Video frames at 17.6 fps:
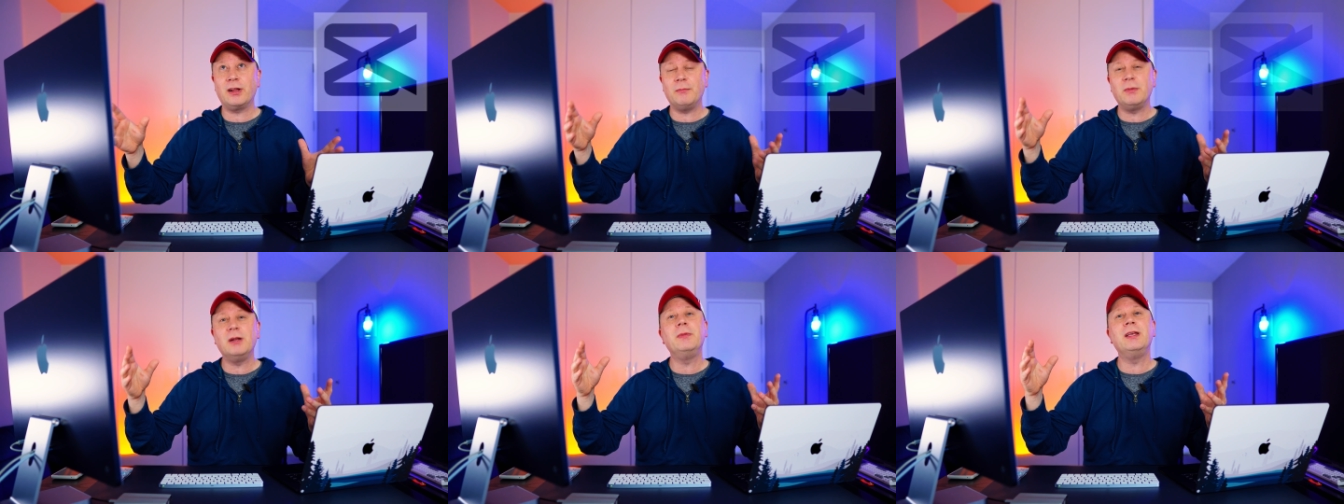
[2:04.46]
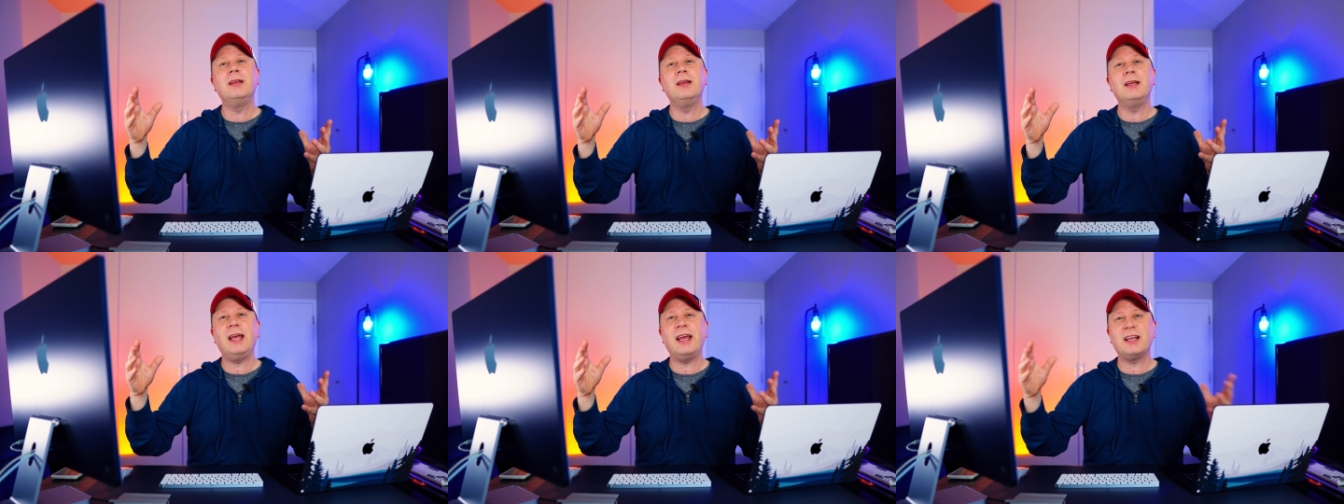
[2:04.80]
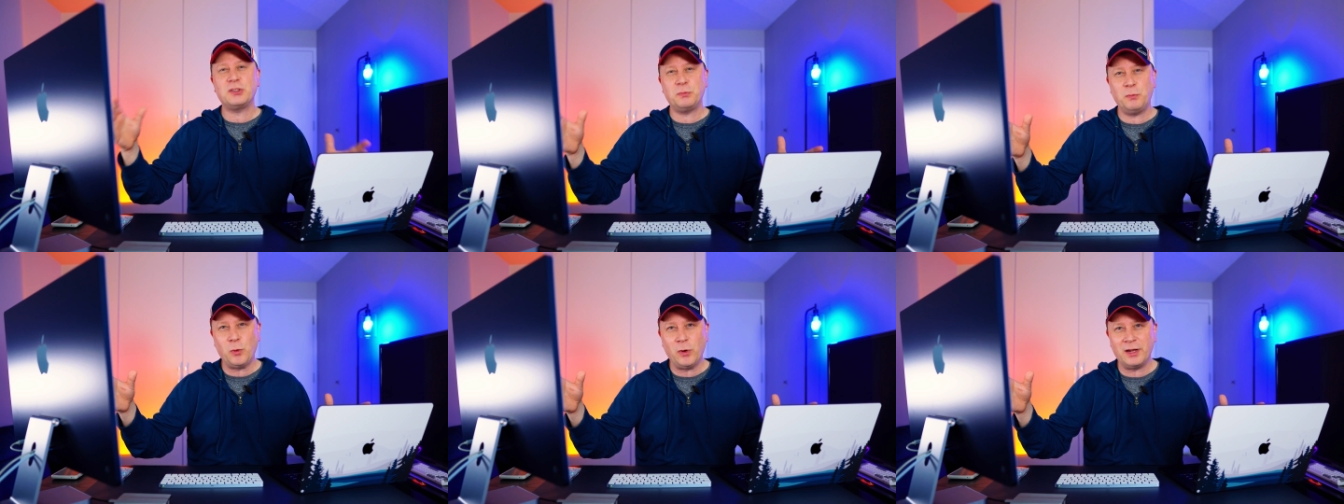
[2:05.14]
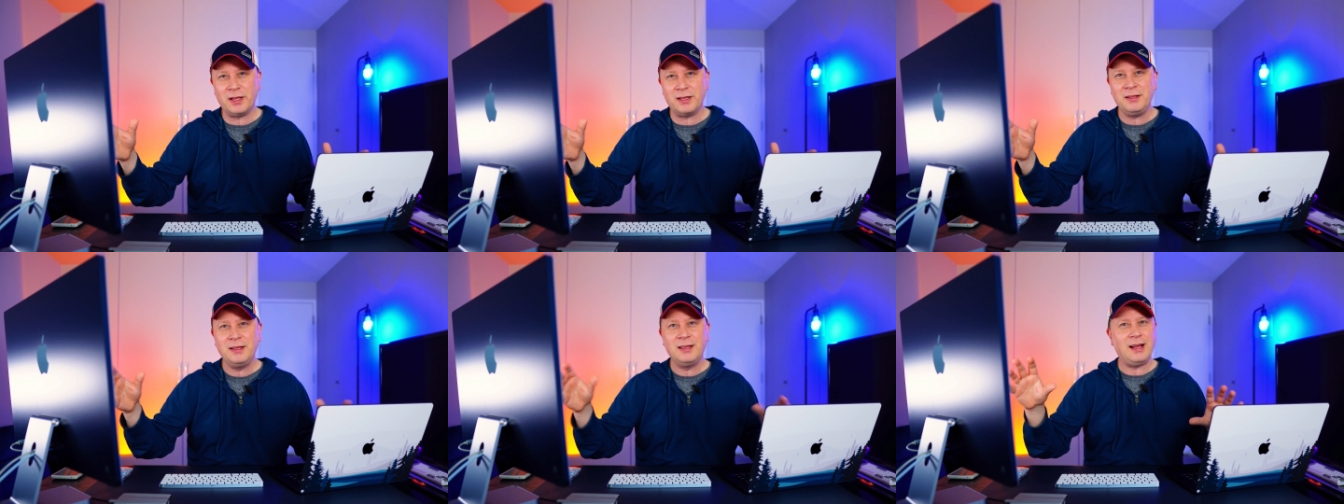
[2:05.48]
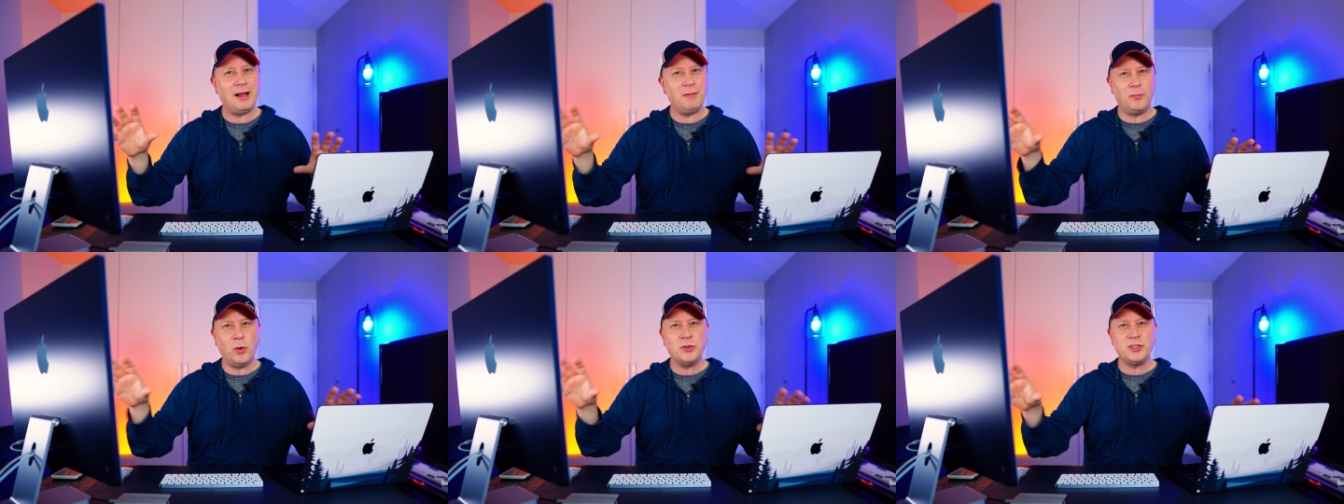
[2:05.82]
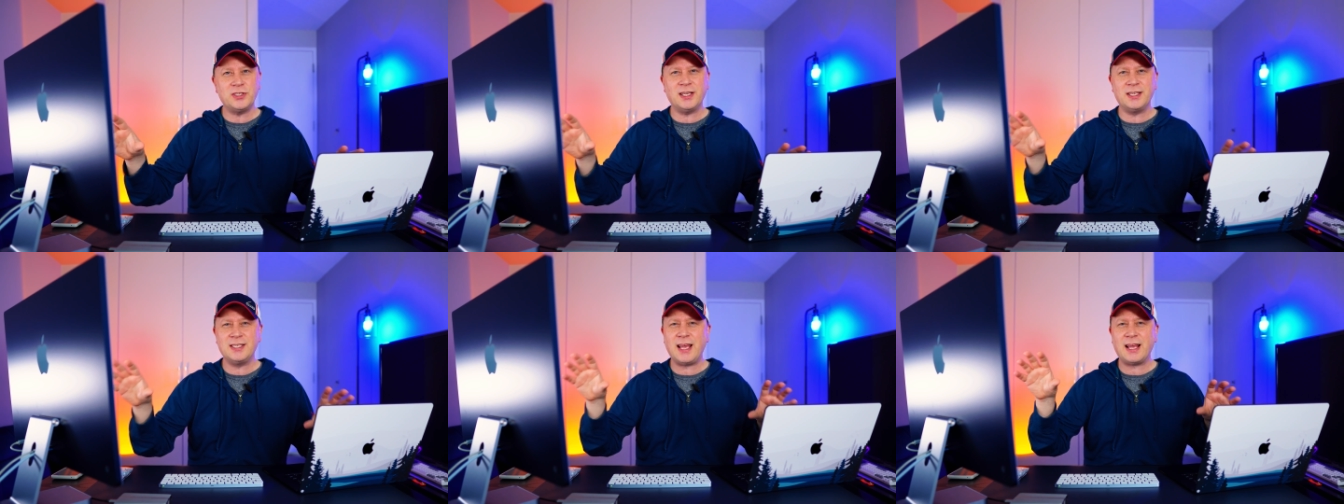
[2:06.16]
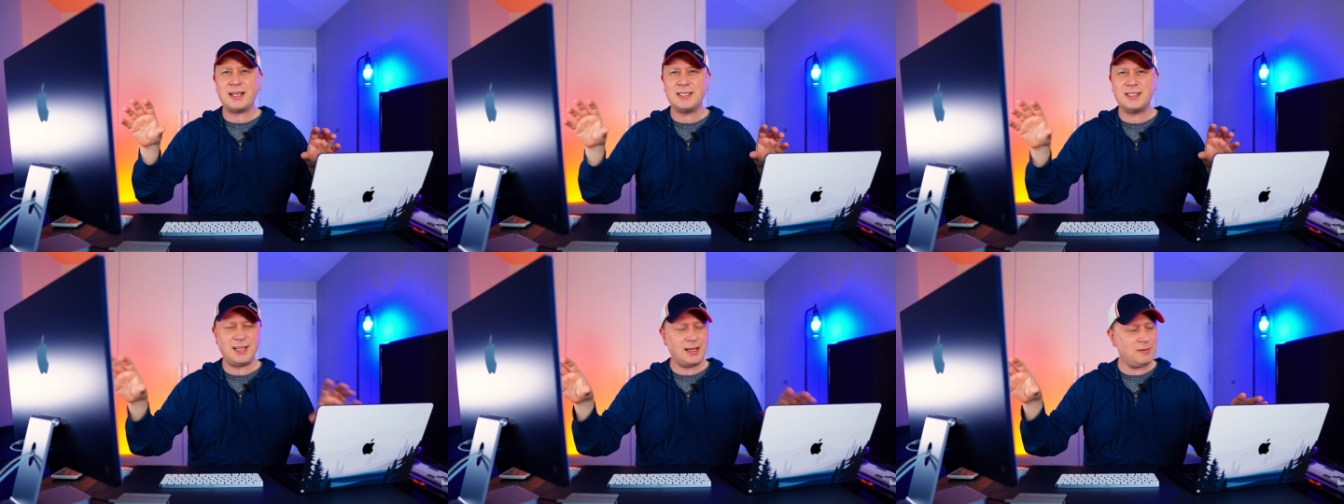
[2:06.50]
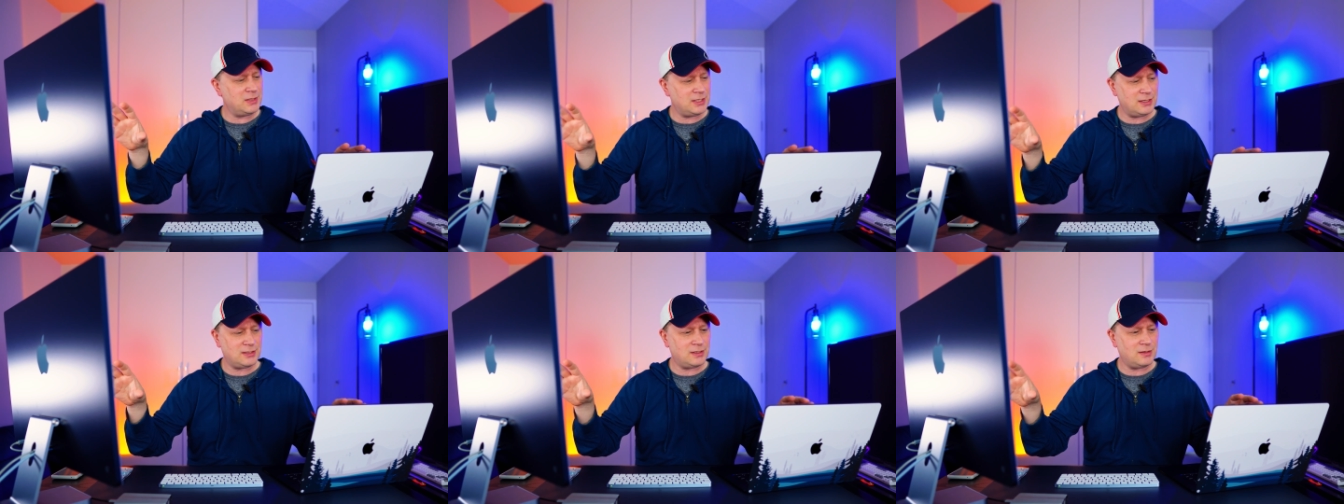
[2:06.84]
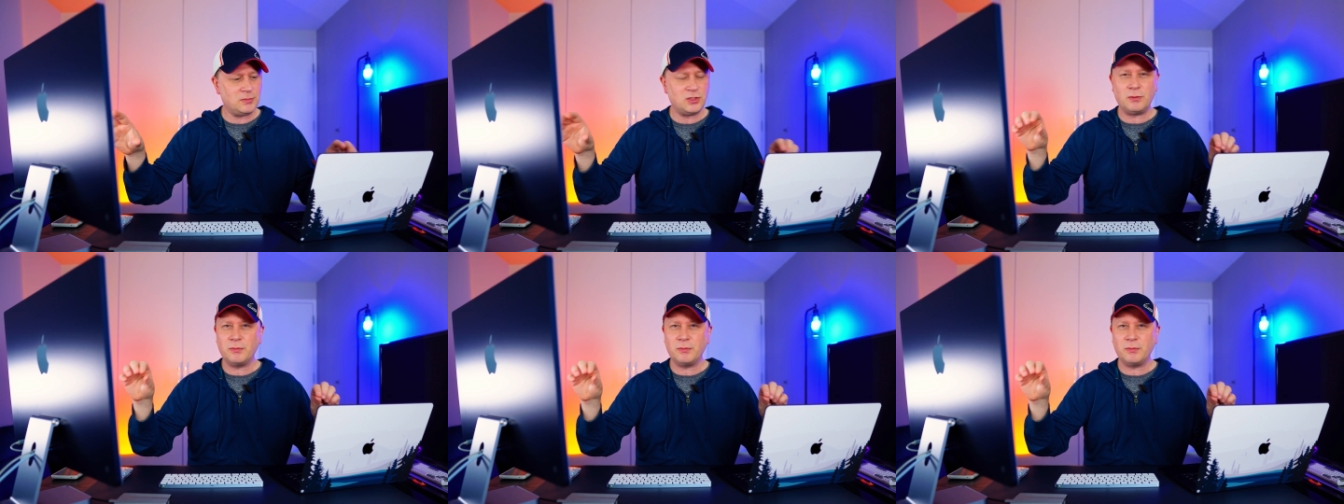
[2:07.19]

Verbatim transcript: I'm going to be exporting on both exact same systems.